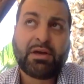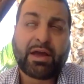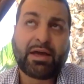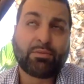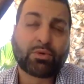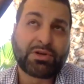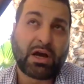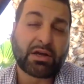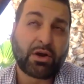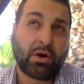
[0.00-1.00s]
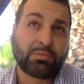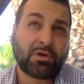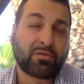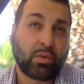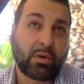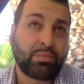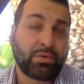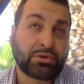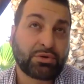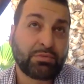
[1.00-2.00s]
and we're talking homes over
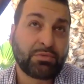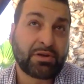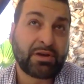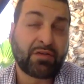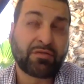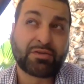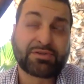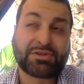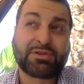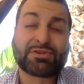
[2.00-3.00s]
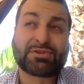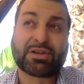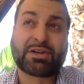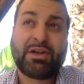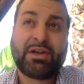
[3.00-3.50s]
1.2 million now for this statistic.